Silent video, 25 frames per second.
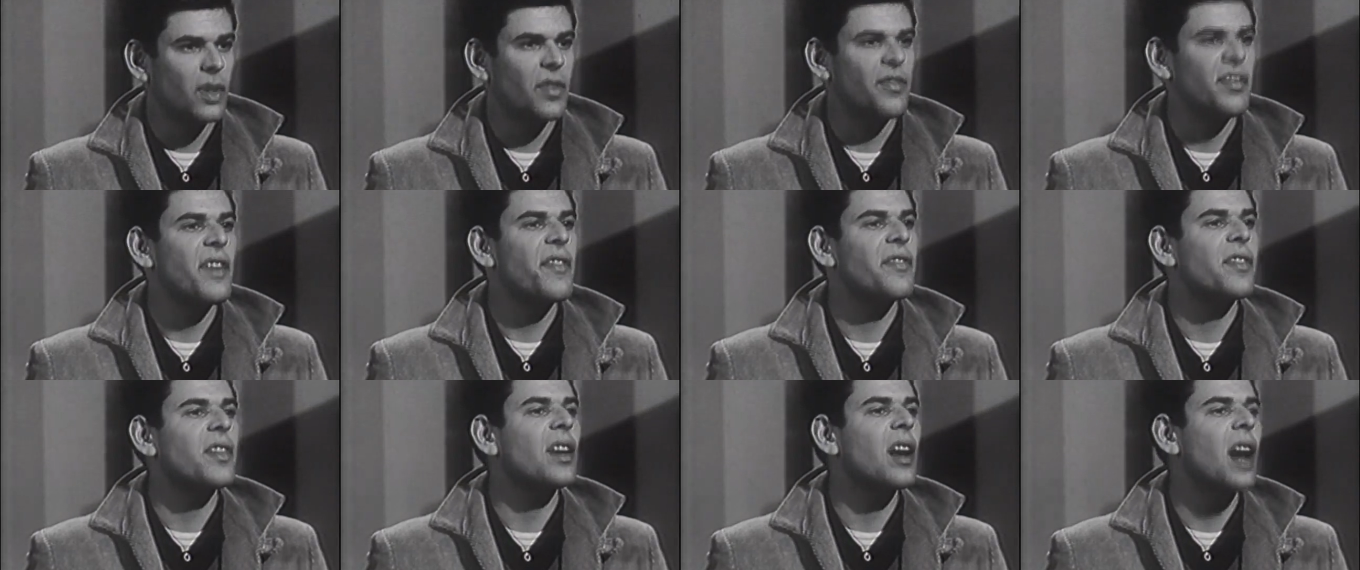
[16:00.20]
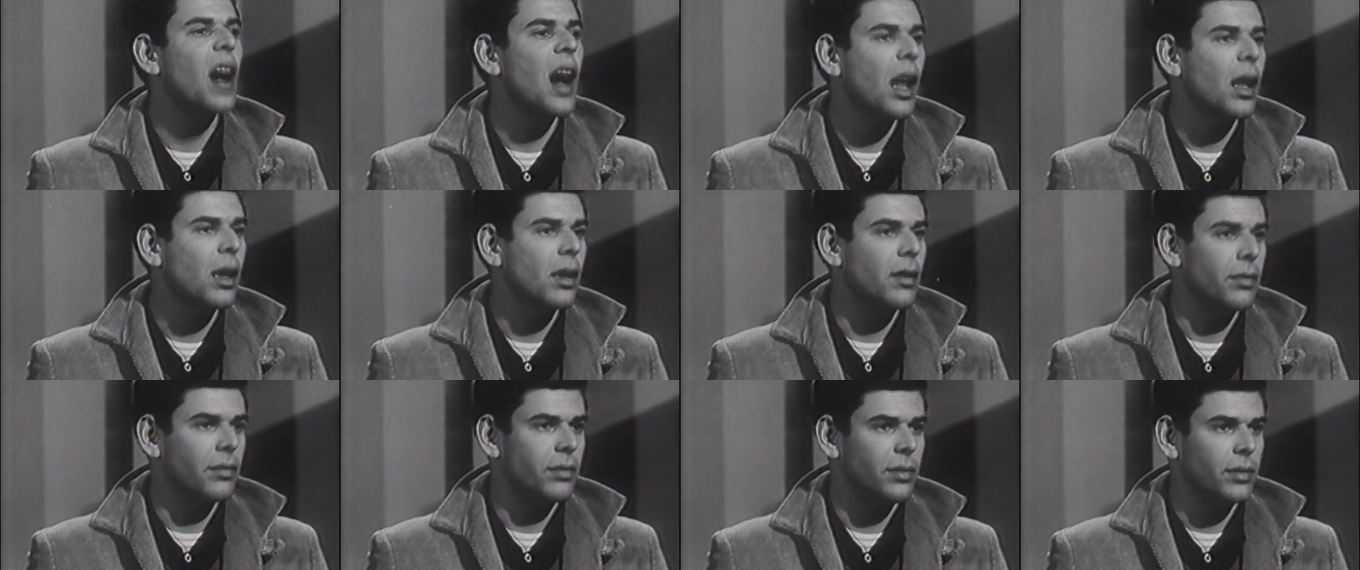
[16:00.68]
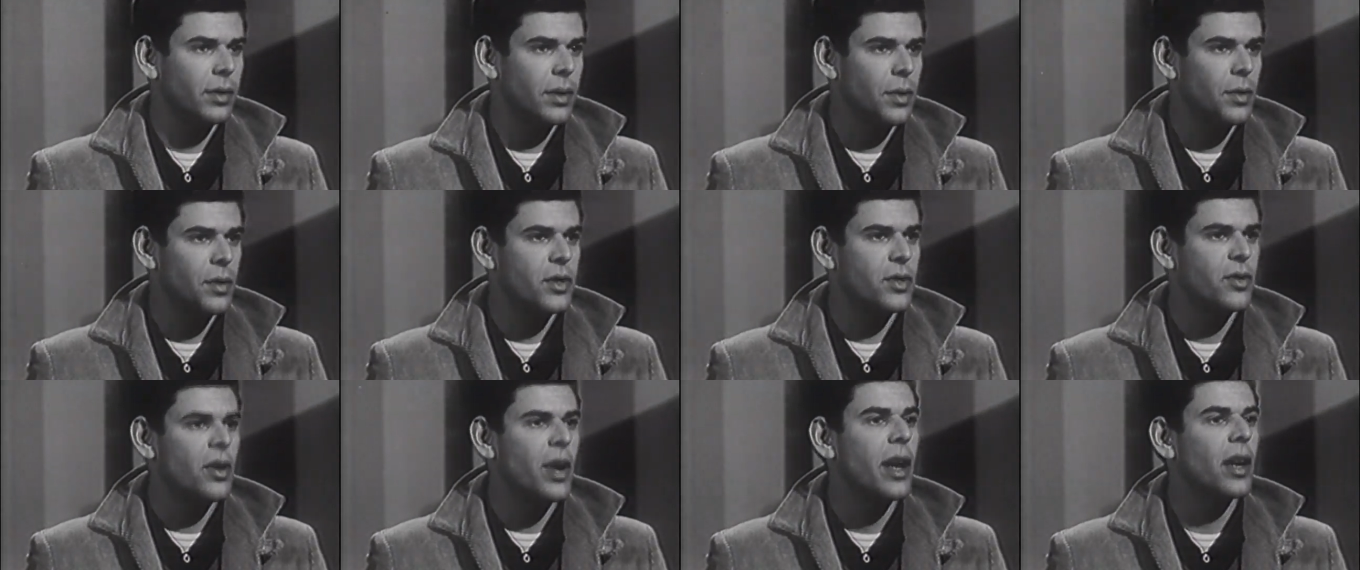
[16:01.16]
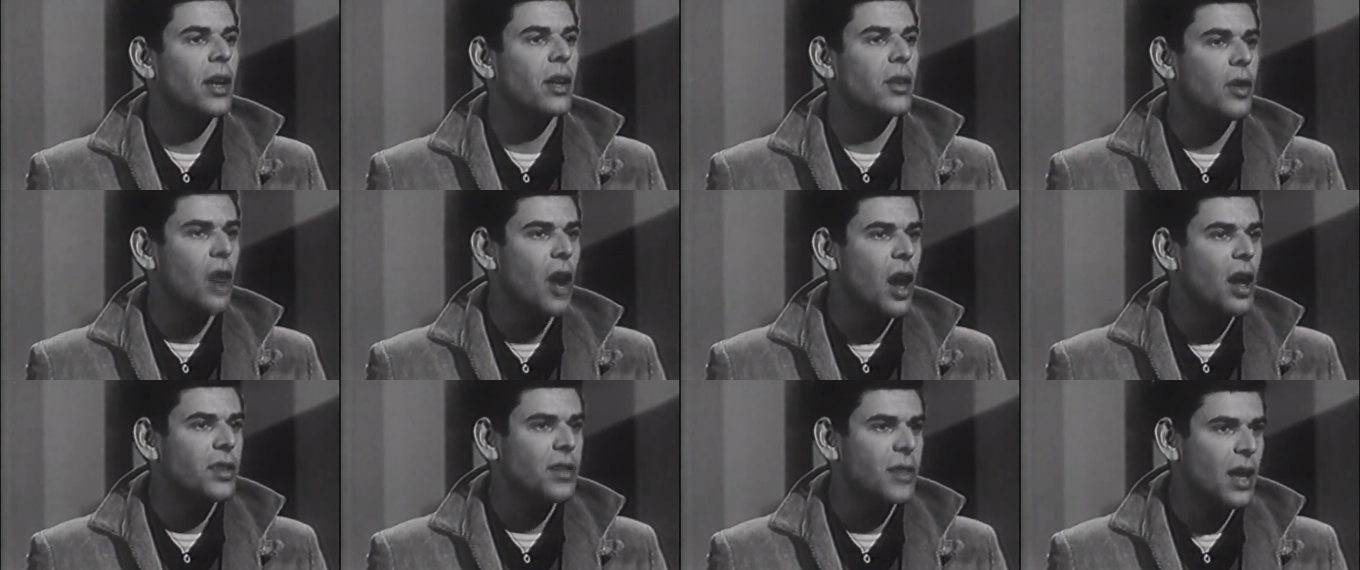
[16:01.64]
Fifth and Olive. He was trying to
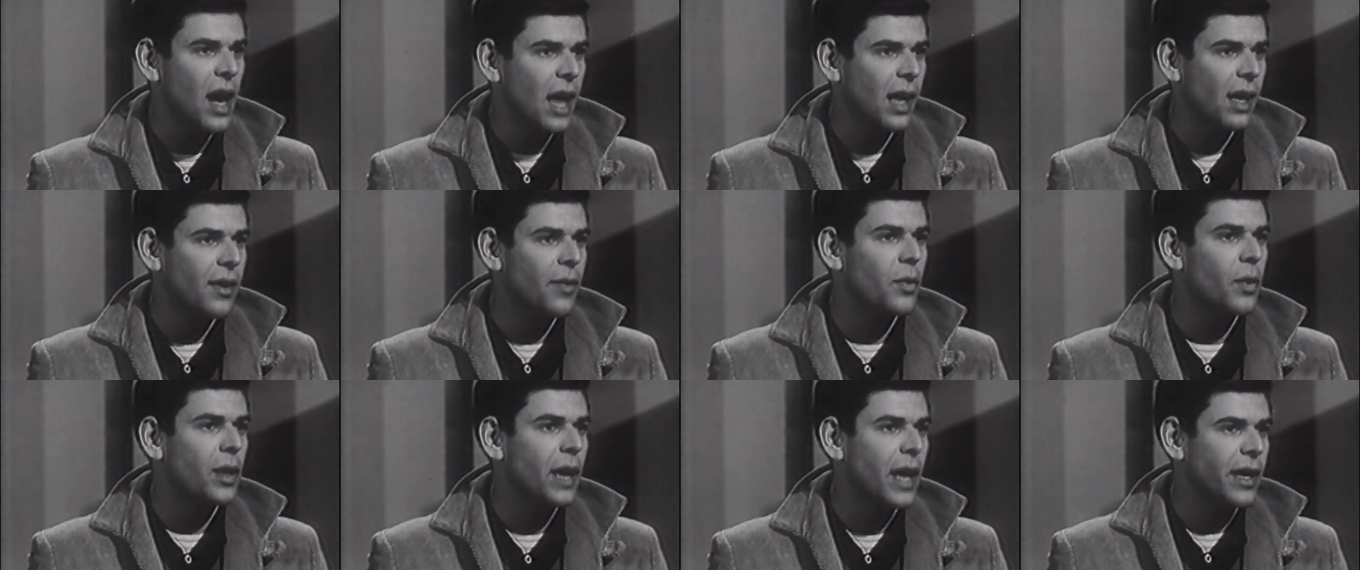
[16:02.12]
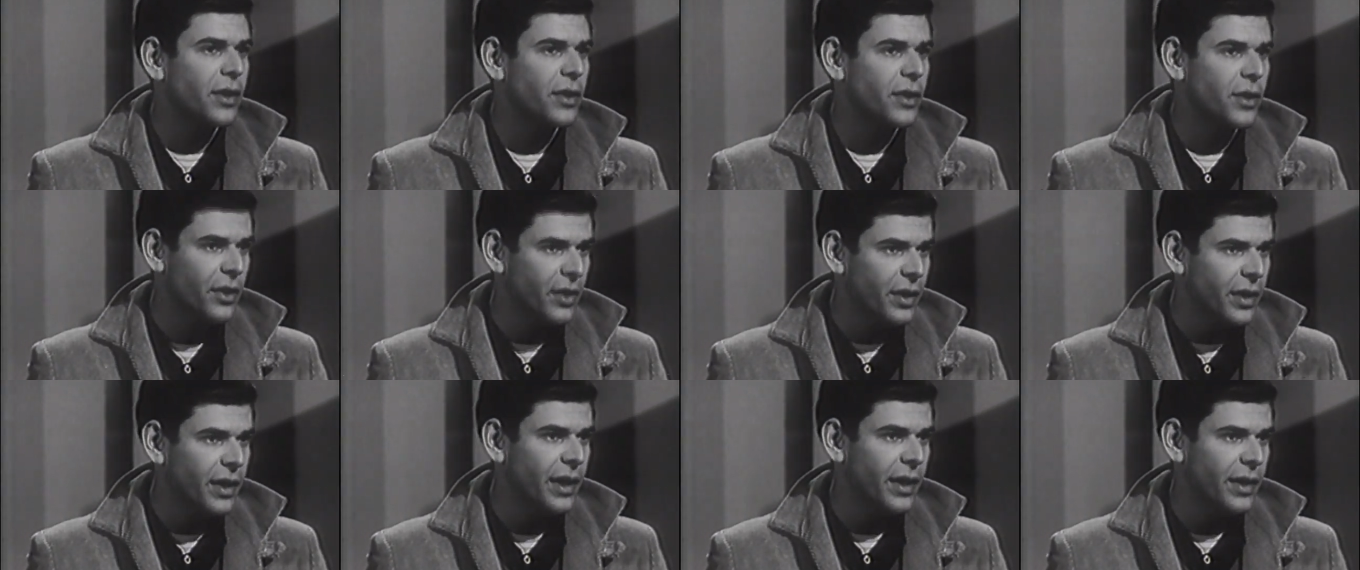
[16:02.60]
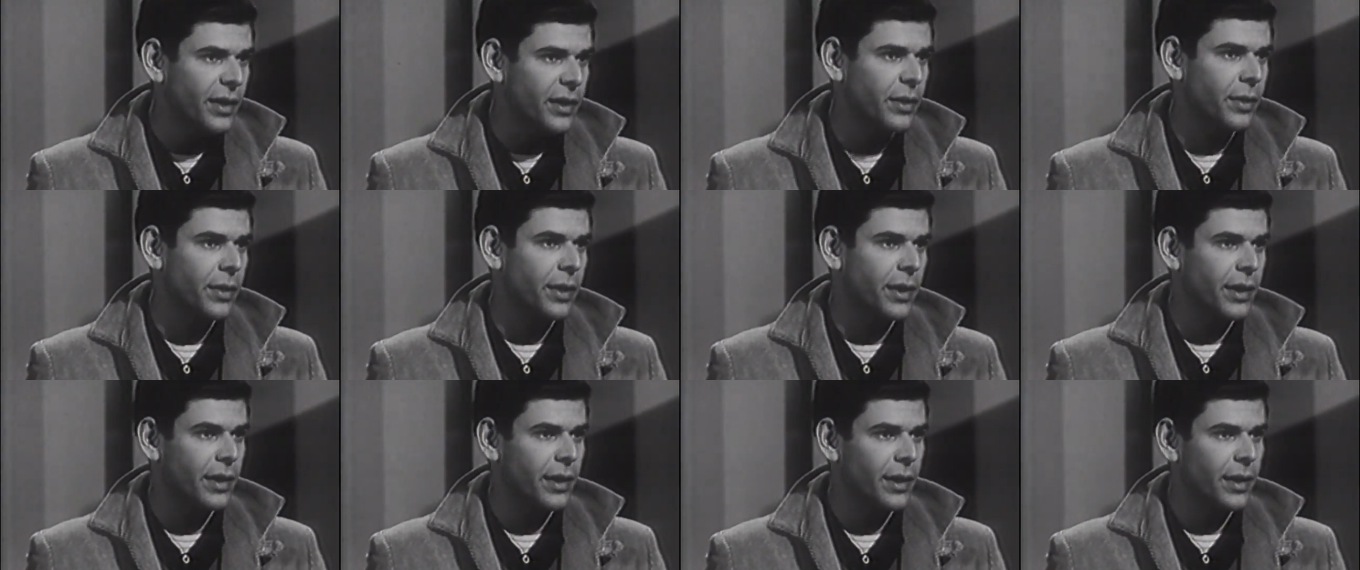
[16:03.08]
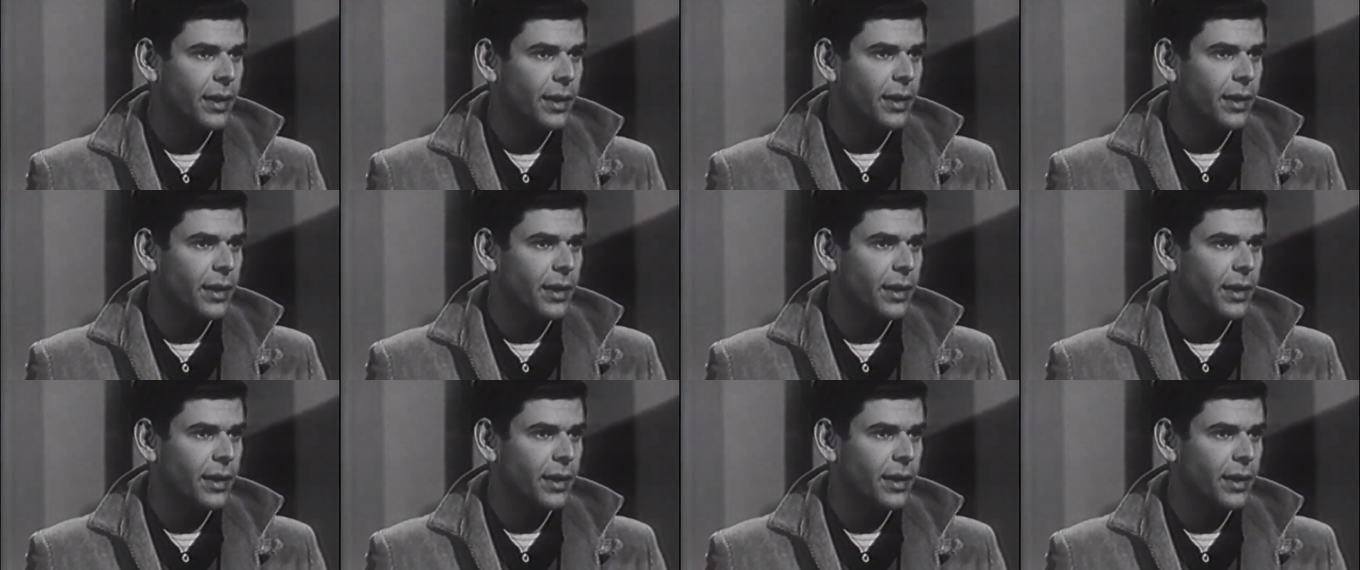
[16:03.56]
cross Olive when I turned into it.